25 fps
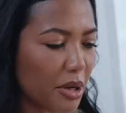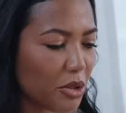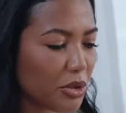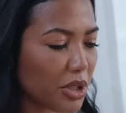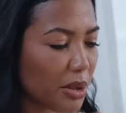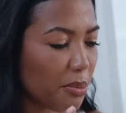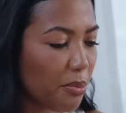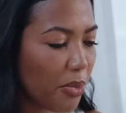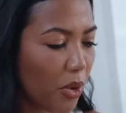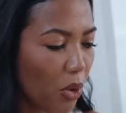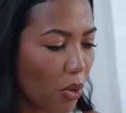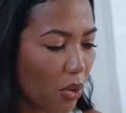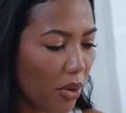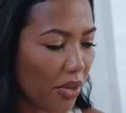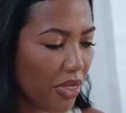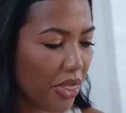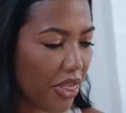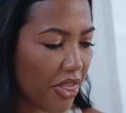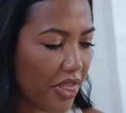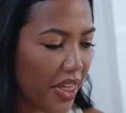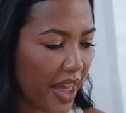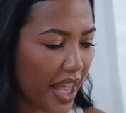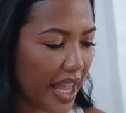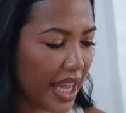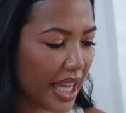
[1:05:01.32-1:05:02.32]
most important
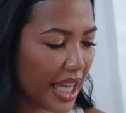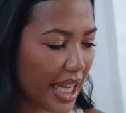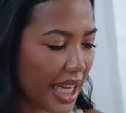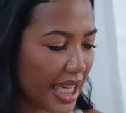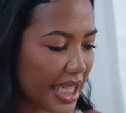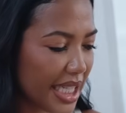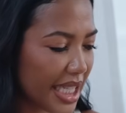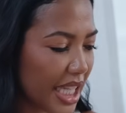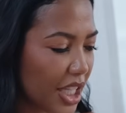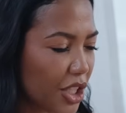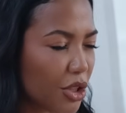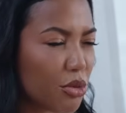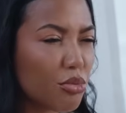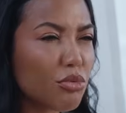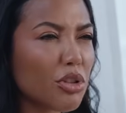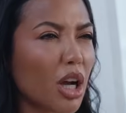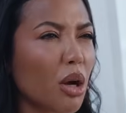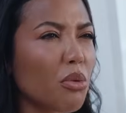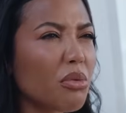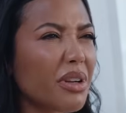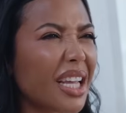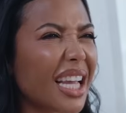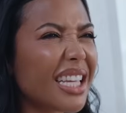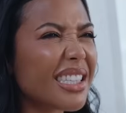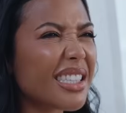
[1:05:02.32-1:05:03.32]
thing is that you
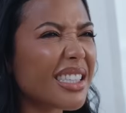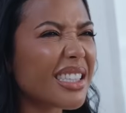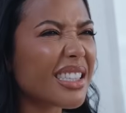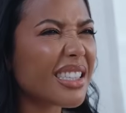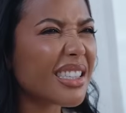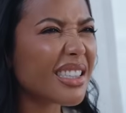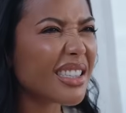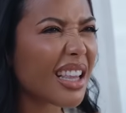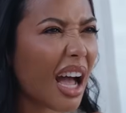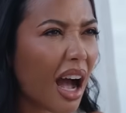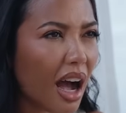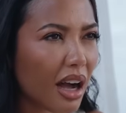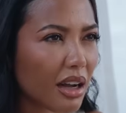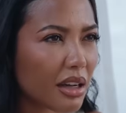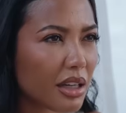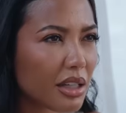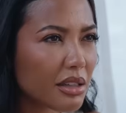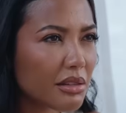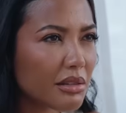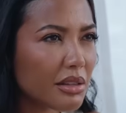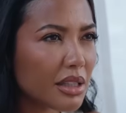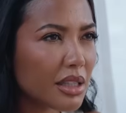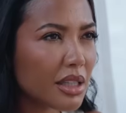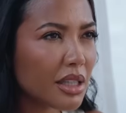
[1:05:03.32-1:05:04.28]
don't get stuck.